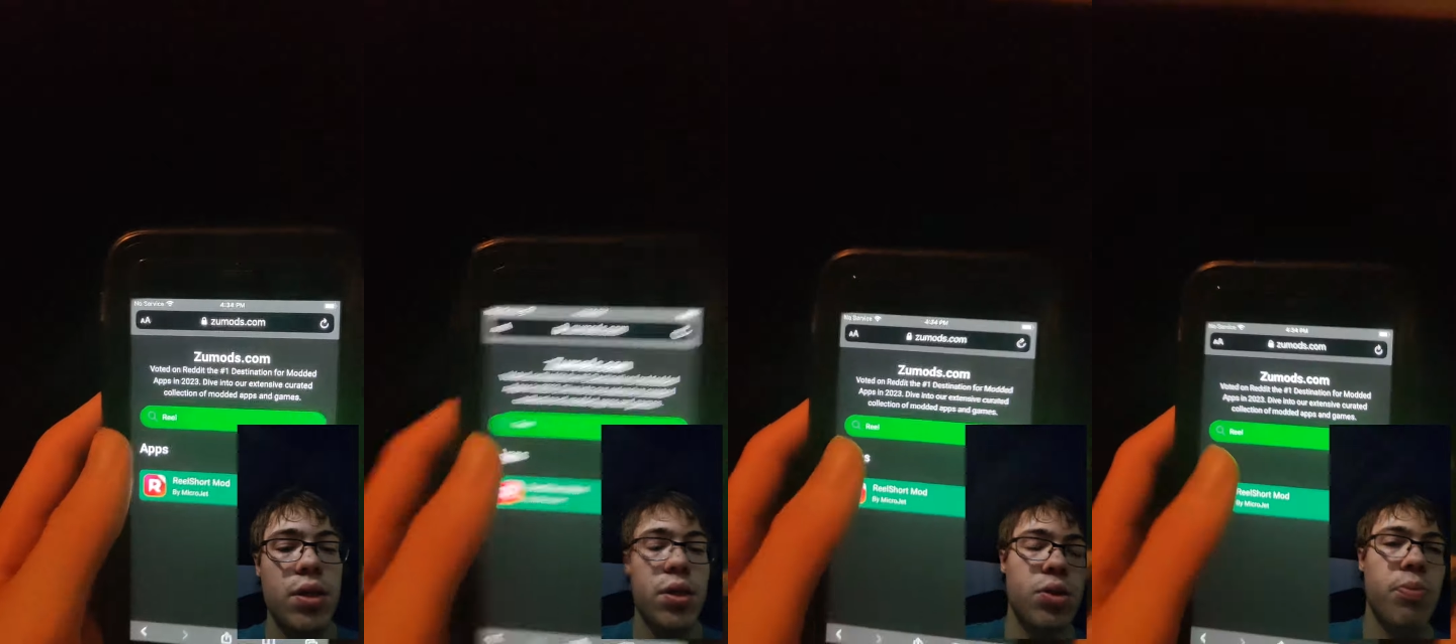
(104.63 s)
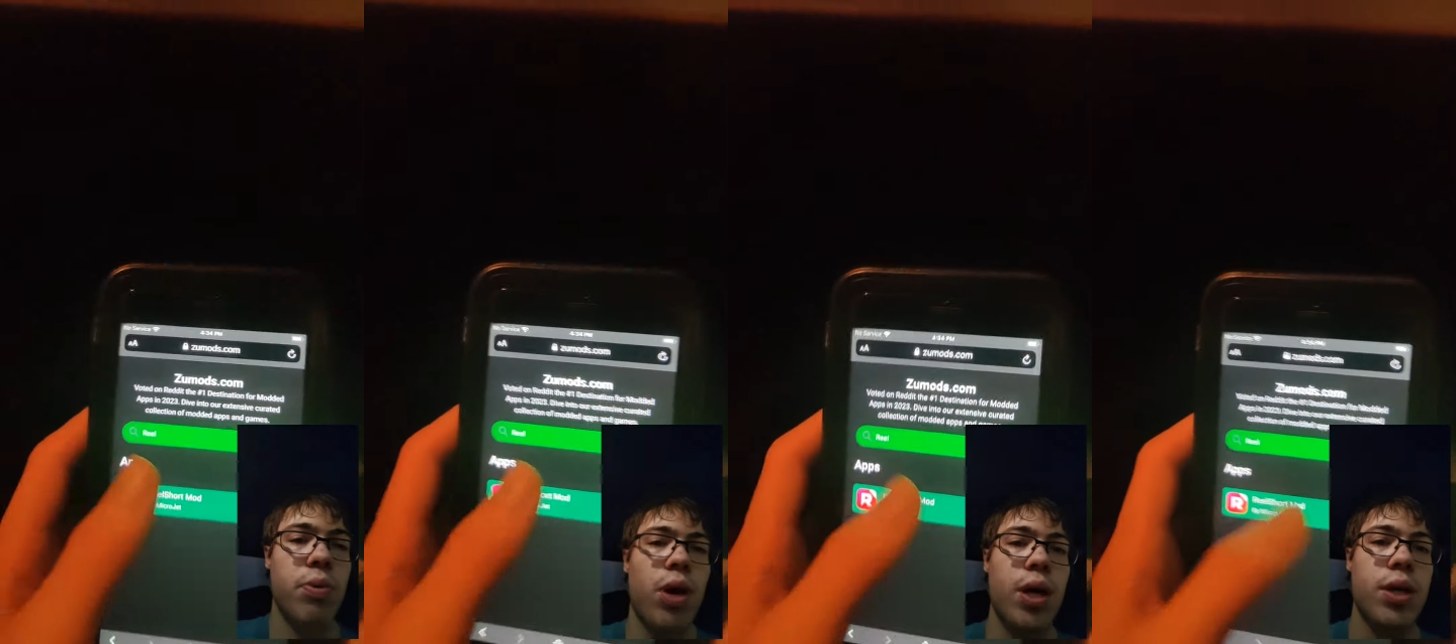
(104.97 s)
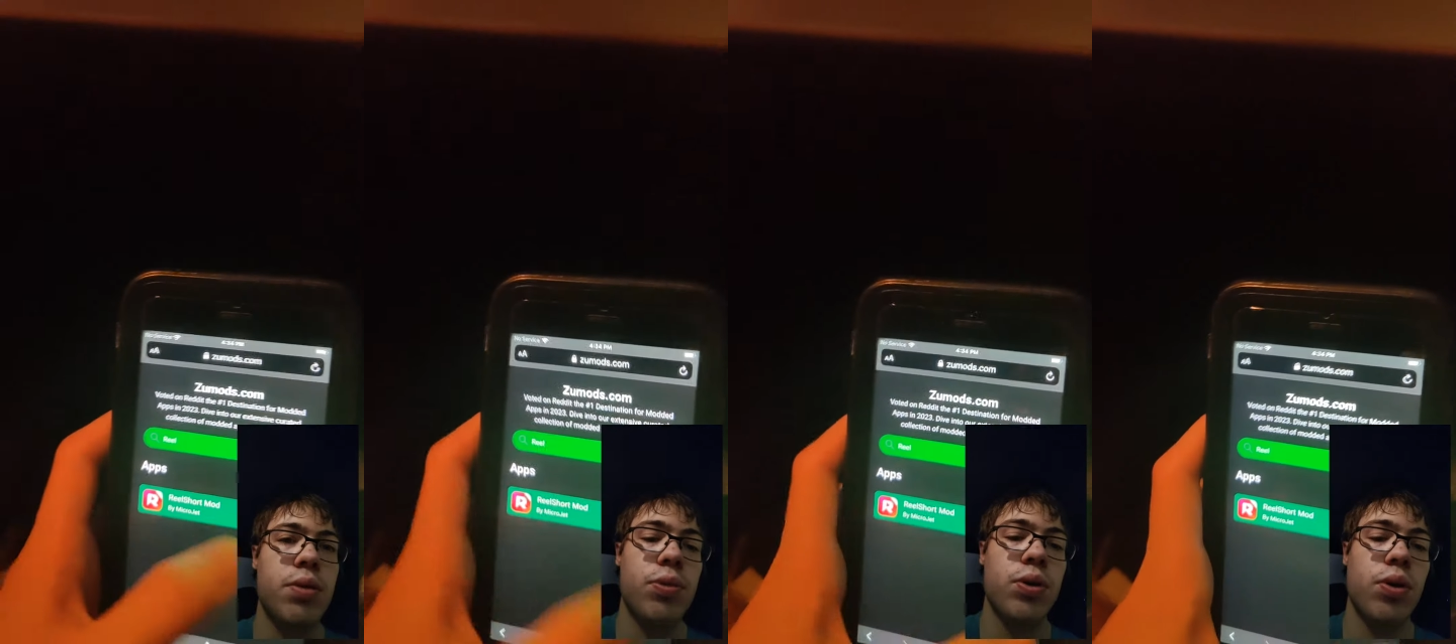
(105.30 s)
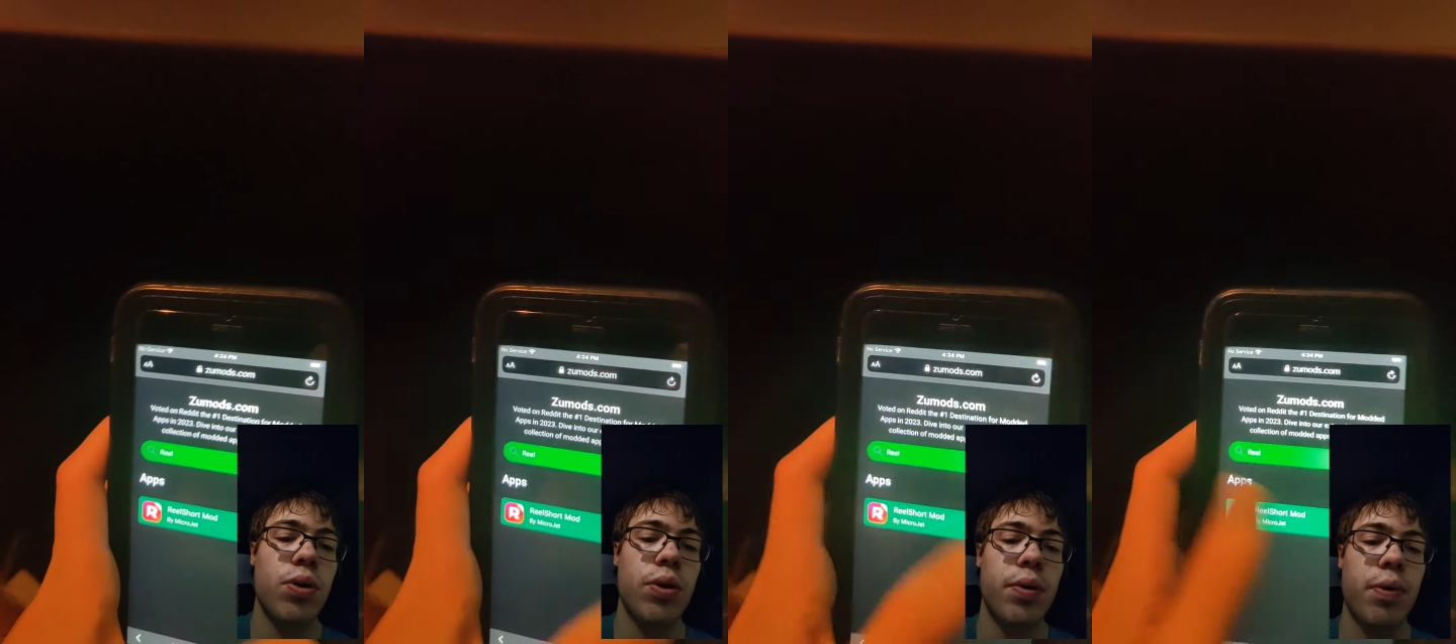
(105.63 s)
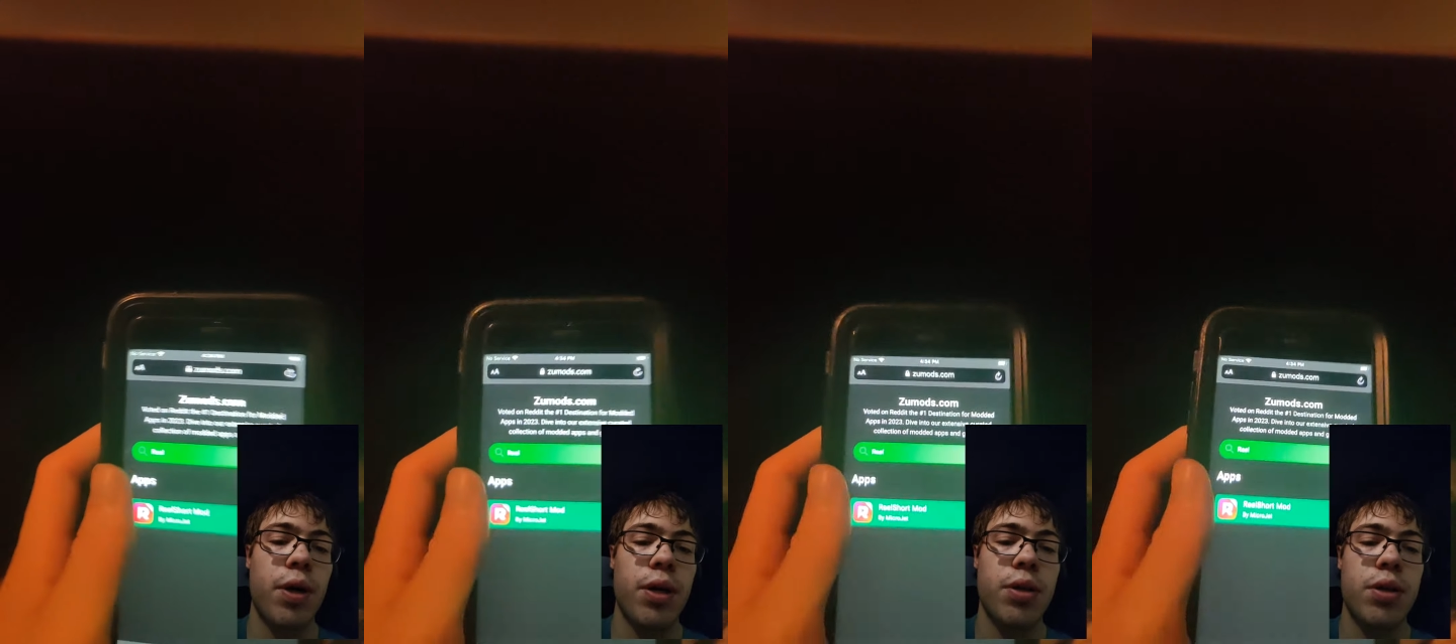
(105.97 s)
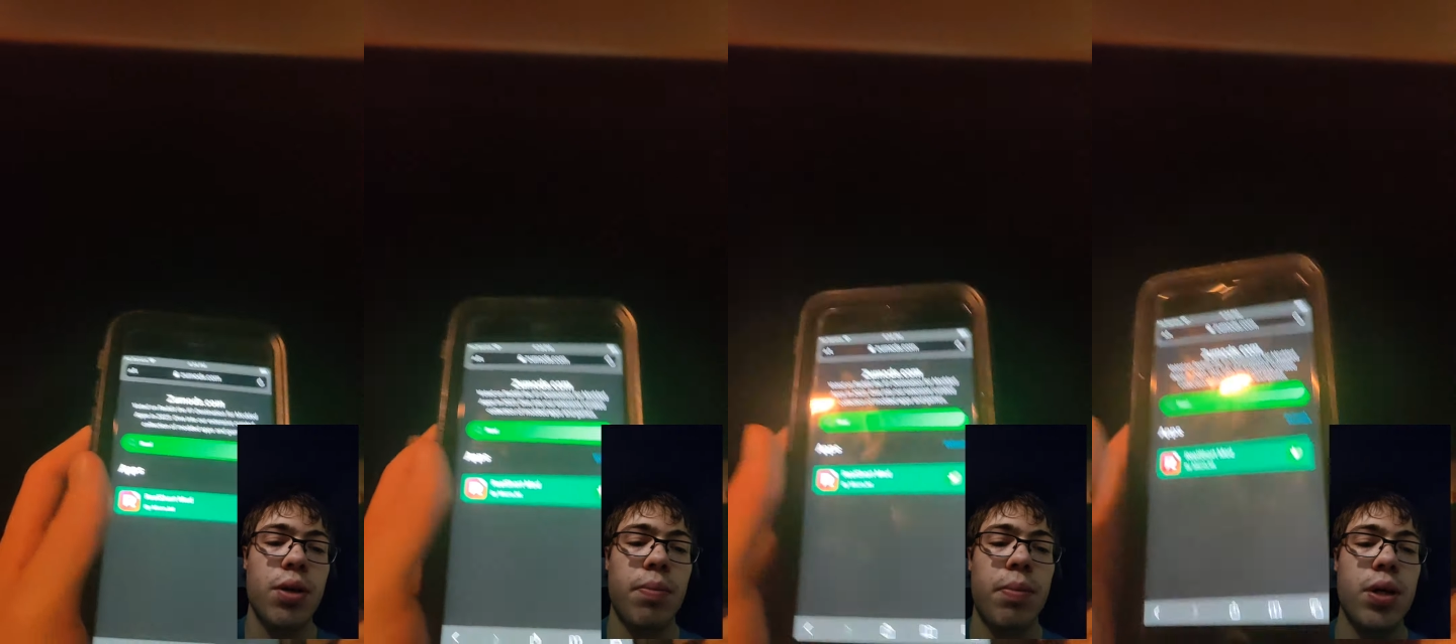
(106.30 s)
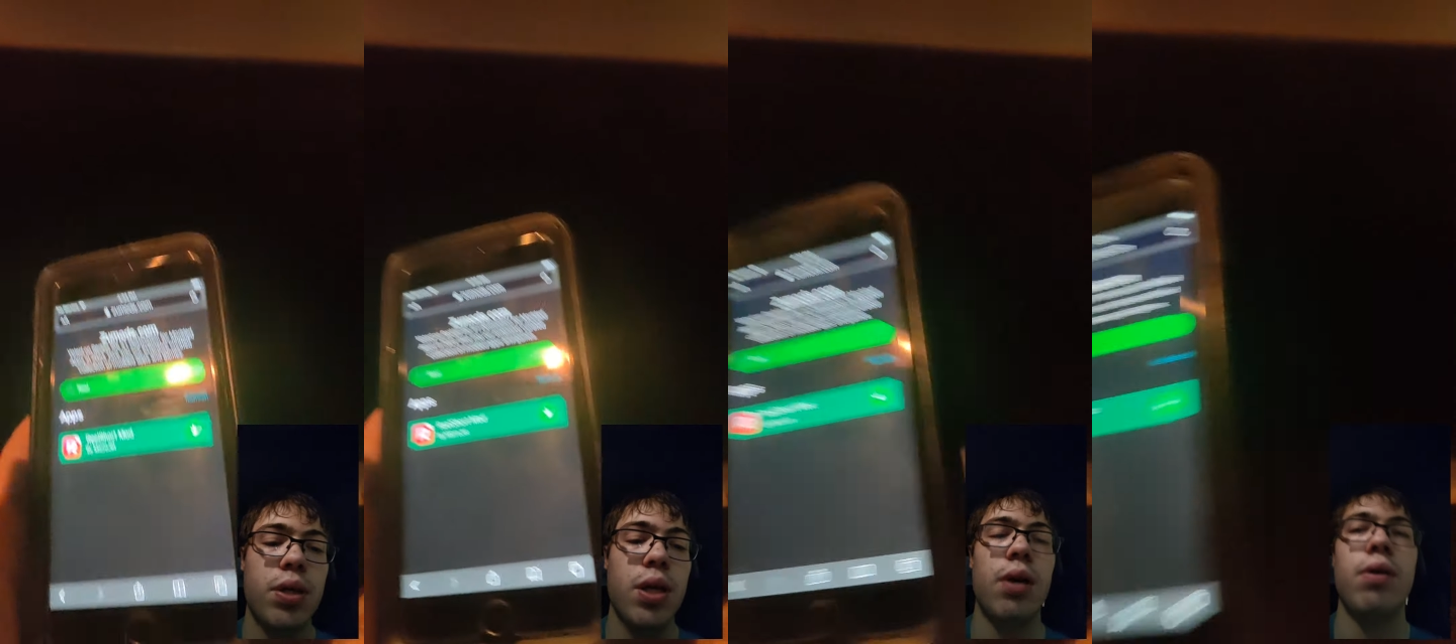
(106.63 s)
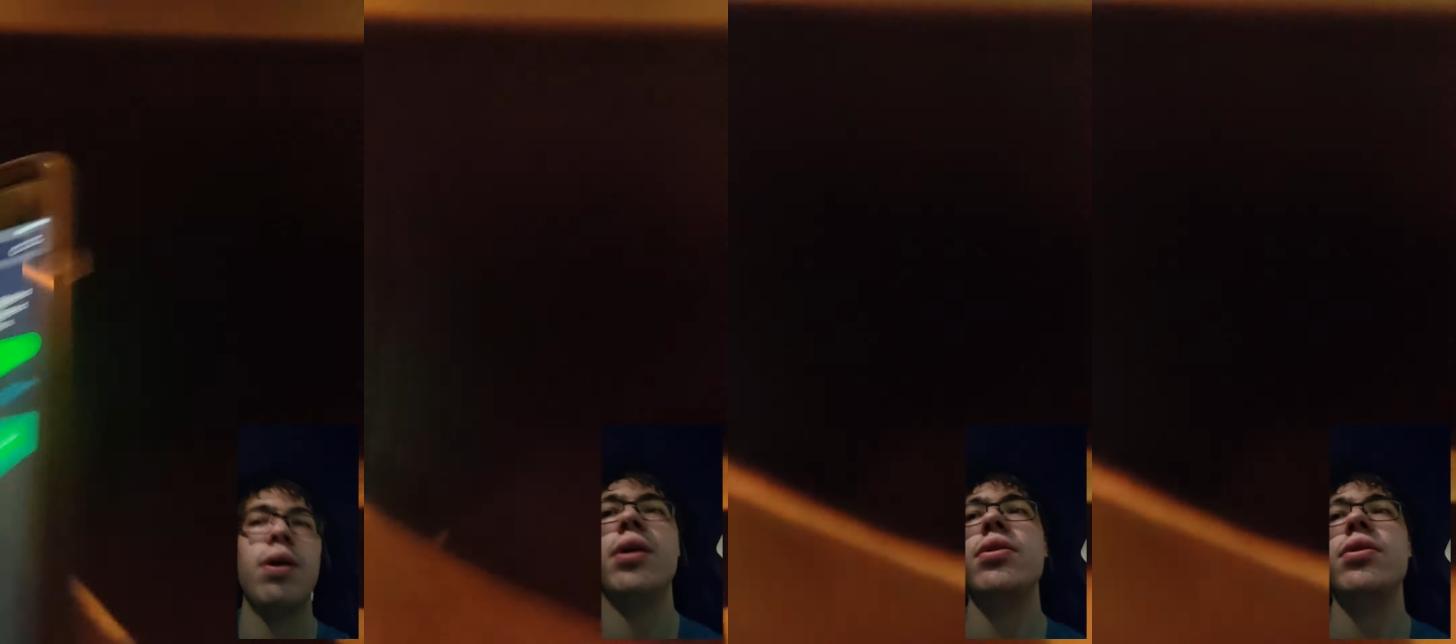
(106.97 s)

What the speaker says: super awesome. It totally works. So peace out. I'll